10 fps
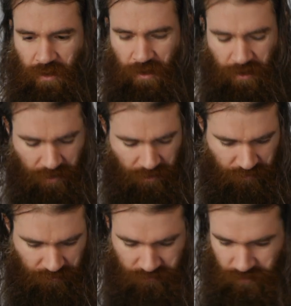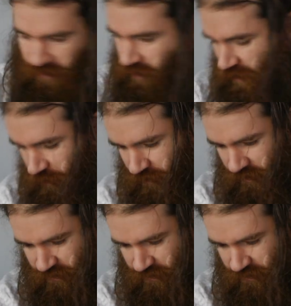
And so yeah, they come in